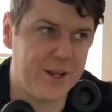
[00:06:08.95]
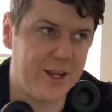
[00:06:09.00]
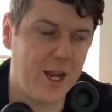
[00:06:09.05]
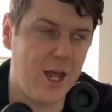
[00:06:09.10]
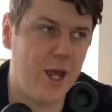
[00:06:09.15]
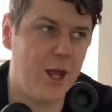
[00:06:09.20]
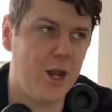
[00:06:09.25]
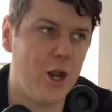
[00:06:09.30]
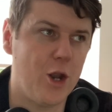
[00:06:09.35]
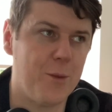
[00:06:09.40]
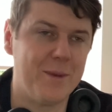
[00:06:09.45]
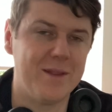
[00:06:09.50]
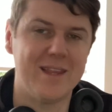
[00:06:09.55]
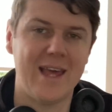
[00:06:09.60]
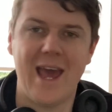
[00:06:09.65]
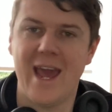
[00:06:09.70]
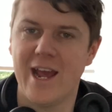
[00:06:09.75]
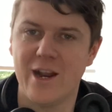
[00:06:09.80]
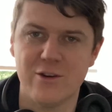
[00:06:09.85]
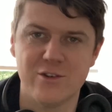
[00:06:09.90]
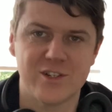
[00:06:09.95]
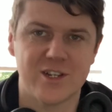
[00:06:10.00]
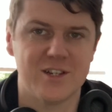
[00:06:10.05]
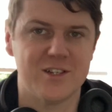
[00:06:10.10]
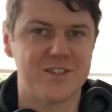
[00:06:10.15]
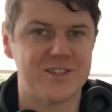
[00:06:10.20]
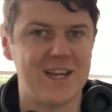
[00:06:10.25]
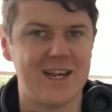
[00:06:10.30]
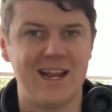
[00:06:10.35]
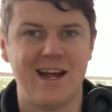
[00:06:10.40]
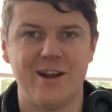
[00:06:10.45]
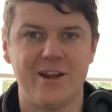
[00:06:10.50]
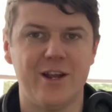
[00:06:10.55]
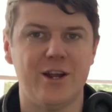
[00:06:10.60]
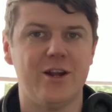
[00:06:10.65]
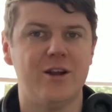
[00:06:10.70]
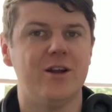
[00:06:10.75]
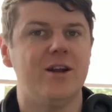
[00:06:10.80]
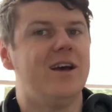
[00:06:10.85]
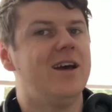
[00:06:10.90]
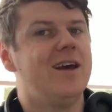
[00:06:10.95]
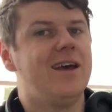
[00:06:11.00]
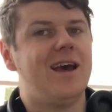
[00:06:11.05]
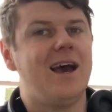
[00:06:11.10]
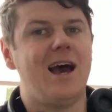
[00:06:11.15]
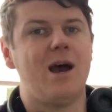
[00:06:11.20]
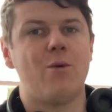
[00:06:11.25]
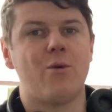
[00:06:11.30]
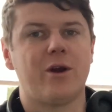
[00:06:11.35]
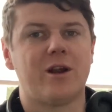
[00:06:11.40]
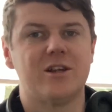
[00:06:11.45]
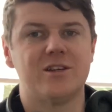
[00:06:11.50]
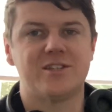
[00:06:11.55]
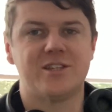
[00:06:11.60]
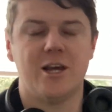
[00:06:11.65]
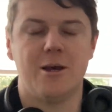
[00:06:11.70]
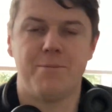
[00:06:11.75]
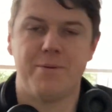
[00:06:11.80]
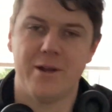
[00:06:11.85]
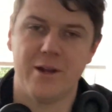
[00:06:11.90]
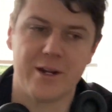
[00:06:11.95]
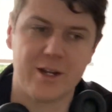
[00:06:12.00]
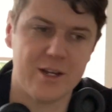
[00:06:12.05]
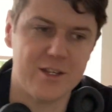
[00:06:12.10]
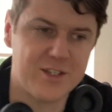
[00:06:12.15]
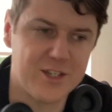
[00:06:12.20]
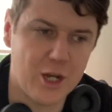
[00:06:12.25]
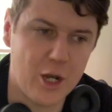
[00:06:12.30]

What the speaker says: You know what I mean? The haters are going to stay down here and we're going to stay up here, guys.